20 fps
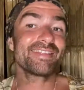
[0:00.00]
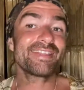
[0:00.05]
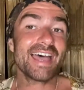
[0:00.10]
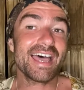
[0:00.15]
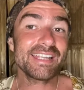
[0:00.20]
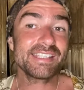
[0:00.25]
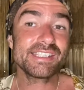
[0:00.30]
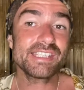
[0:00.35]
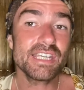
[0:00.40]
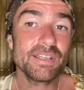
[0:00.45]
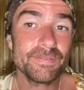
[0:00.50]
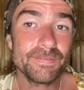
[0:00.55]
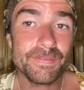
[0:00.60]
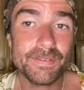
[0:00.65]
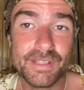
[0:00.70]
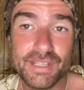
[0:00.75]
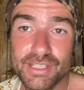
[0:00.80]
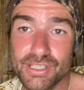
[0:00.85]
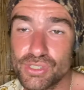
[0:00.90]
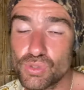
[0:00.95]
that's it for
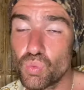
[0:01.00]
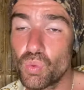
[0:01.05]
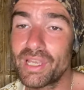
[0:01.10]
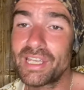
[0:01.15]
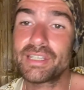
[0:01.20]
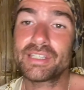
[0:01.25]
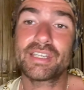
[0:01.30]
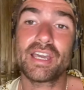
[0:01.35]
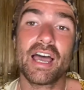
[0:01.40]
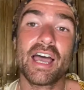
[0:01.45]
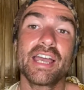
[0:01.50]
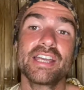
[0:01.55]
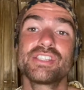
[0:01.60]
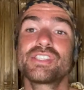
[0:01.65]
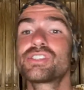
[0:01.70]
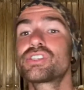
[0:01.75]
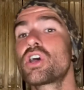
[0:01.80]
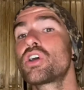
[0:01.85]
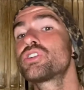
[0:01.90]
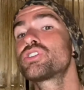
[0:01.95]
this week, guys.
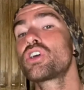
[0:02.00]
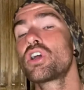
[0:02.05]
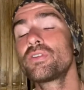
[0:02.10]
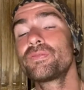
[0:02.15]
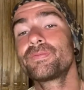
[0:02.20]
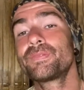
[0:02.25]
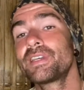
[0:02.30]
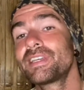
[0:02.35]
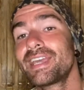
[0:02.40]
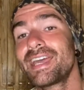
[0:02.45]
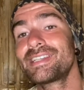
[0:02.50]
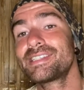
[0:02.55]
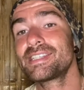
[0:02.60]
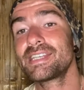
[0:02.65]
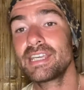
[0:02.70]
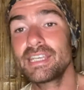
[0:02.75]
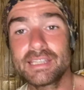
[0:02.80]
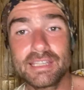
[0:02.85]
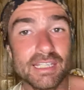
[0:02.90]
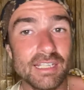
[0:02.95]
So don't forget to
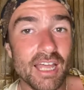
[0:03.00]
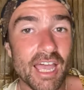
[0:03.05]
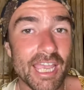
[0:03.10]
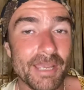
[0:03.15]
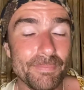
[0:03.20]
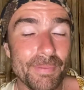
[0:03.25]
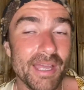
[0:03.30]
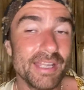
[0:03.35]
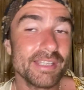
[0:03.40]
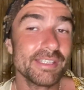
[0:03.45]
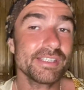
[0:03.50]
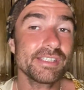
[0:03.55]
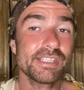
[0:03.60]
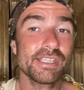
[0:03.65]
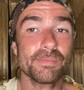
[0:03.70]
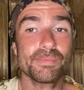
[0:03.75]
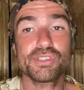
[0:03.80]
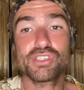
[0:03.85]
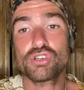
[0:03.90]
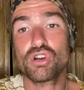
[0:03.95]
hit the like button,
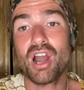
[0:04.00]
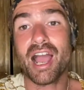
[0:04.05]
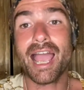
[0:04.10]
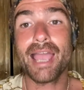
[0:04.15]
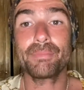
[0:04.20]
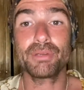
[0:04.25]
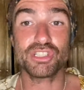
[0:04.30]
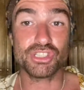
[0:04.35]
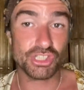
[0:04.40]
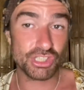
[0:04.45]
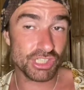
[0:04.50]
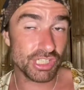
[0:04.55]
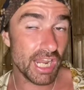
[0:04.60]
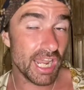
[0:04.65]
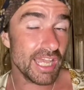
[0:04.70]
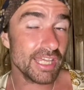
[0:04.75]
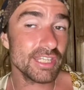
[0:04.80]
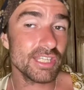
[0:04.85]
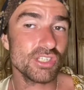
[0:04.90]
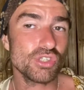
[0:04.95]
subscribe, and
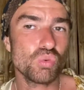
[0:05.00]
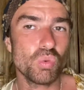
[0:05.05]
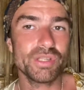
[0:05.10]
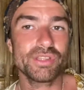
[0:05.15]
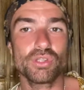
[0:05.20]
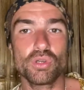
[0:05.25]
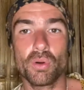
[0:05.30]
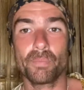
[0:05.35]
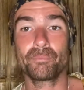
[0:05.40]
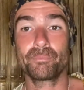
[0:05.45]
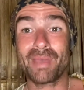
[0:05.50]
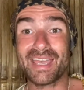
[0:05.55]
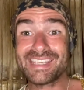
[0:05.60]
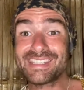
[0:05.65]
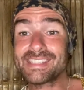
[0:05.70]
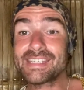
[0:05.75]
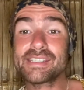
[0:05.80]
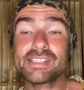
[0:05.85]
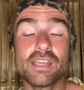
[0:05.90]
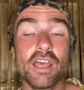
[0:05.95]
share this with your
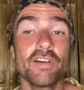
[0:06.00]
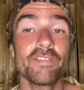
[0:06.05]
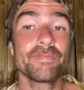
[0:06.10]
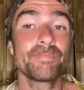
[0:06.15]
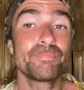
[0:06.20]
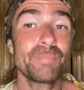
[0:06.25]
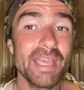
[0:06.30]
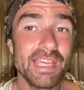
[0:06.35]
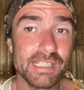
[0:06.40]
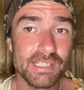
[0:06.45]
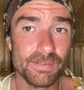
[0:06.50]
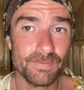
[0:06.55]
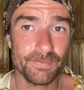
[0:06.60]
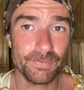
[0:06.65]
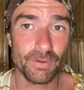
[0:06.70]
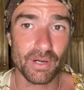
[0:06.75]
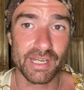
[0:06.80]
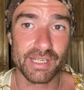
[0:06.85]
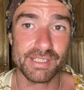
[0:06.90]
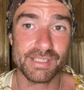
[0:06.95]
bestest of best
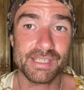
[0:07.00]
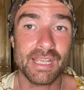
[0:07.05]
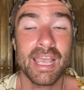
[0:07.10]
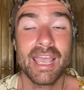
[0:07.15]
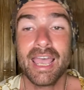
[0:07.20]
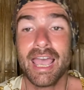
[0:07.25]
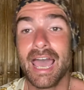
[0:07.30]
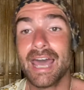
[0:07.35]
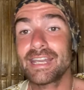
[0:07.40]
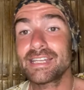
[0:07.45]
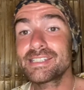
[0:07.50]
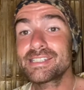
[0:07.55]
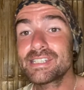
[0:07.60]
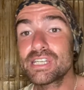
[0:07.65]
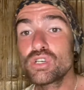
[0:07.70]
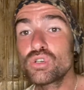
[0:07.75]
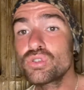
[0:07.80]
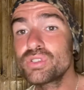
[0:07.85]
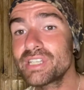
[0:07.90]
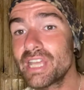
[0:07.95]
friends. And
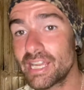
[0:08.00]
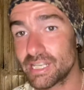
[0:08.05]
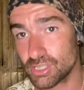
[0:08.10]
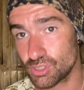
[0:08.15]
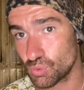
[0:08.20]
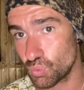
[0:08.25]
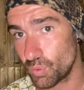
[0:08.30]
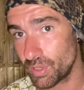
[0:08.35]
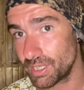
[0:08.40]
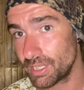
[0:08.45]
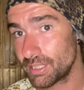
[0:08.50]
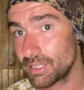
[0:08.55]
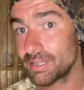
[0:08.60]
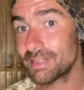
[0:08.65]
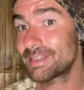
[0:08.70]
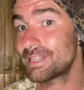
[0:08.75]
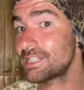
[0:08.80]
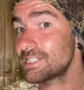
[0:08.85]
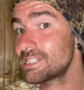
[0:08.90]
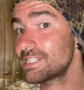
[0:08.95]
until next week,
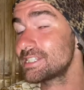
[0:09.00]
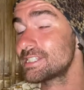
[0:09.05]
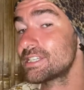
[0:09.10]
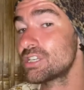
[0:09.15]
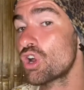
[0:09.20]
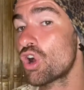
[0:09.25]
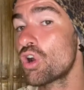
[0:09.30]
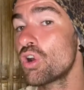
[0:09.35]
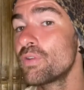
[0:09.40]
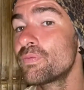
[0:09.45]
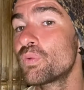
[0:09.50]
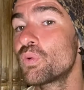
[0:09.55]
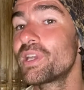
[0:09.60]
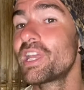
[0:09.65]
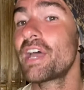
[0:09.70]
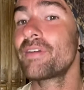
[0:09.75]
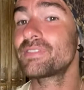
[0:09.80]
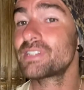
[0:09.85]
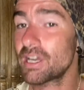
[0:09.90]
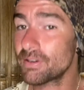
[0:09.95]
this isn't over. We
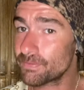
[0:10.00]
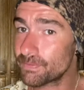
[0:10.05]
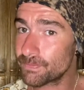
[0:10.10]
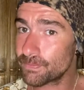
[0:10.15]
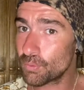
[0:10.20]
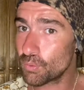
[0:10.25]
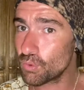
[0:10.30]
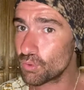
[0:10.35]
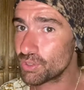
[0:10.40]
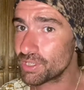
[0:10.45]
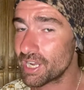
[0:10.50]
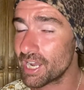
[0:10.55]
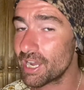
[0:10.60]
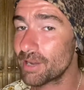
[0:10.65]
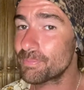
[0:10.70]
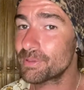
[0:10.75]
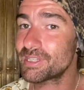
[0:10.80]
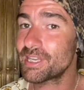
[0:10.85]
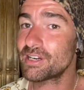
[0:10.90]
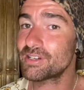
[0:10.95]
have done 4 now,
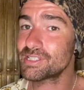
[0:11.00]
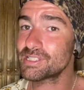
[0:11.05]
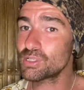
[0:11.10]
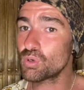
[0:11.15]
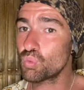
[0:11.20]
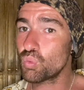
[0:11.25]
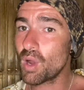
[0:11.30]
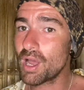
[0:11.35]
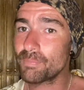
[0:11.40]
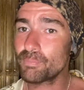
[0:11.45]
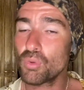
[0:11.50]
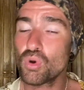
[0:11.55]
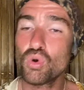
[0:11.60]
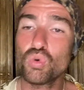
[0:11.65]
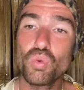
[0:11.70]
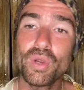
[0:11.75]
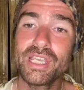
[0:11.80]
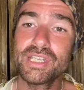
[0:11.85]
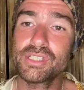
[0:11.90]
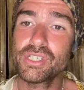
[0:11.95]
but there is still 1 more
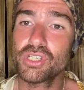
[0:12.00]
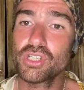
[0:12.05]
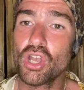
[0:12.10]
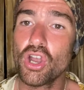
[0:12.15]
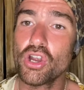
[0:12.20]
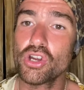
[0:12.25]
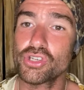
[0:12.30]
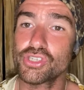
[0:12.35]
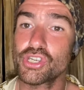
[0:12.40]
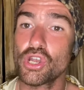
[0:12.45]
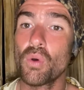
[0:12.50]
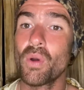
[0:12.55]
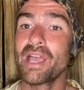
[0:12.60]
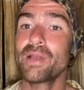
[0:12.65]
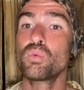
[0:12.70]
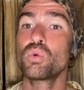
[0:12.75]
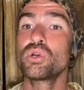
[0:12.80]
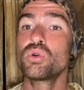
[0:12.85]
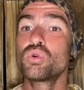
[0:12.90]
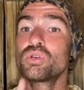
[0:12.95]
week to go. So I
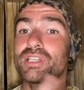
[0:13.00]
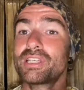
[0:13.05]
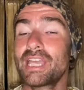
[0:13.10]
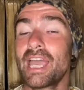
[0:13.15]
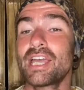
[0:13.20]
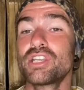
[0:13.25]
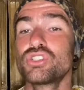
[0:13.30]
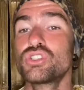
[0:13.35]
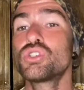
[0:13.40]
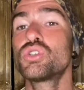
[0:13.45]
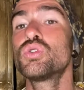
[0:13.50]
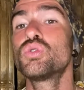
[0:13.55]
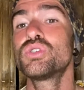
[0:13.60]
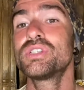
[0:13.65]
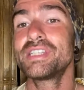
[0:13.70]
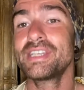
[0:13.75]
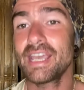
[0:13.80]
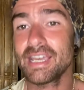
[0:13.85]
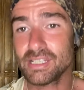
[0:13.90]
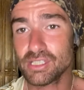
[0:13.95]
will catch you
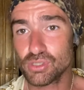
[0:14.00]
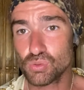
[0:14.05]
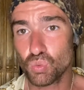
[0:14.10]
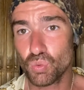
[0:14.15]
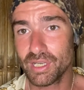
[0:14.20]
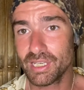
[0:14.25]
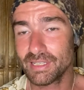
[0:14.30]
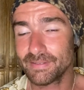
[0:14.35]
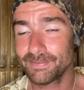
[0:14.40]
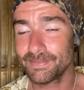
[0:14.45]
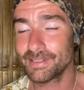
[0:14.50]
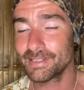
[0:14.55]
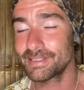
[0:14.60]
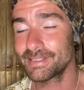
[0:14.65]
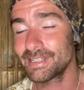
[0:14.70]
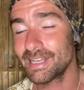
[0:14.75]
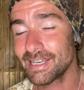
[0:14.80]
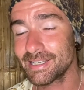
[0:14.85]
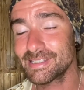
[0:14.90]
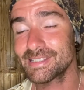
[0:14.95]
next week for the
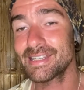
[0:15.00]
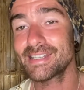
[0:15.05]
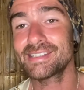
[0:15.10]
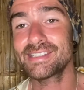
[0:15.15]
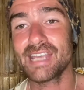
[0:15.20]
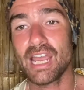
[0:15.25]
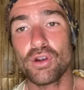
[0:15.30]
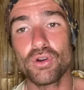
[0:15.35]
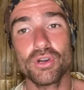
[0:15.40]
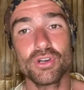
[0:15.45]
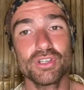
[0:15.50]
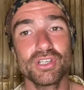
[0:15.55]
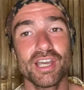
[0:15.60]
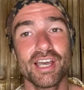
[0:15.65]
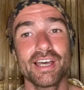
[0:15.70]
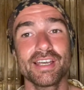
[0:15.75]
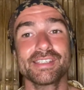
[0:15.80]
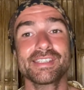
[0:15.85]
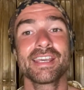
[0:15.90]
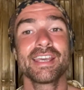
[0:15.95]
next
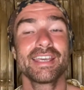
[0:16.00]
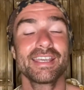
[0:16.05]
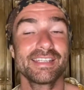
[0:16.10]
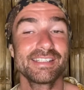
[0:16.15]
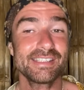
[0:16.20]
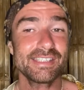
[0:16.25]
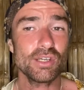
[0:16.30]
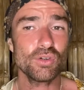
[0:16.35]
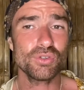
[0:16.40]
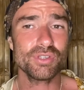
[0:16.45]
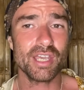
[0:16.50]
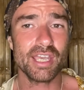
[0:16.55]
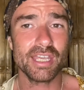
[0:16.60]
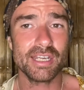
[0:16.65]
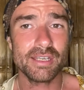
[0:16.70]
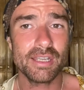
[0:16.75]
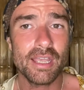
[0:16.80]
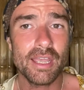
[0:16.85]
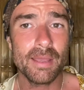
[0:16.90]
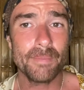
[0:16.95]
Tarotcast. Until then,
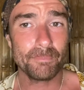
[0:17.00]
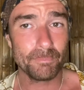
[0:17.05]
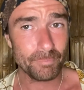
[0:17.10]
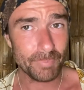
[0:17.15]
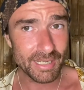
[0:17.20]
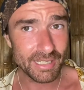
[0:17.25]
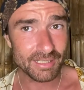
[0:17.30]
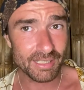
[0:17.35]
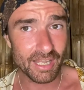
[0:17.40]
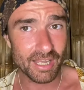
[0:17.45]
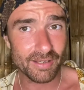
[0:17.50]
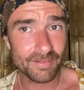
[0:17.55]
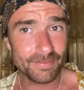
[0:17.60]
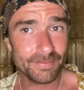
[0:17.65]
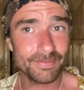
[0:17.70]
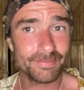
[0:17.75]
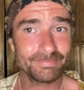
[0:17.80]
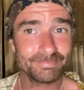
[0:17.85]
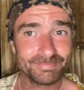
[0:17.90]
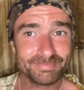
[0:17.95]
big love.
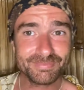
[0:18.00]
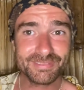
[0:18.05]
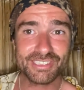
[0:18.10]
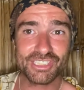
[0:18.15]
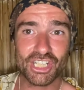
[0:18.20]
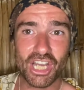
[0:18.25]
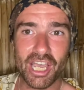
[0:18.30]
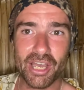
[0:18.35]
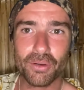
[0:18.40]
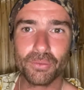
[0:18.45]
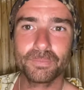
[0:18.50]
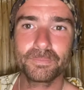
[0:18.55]
Ciao.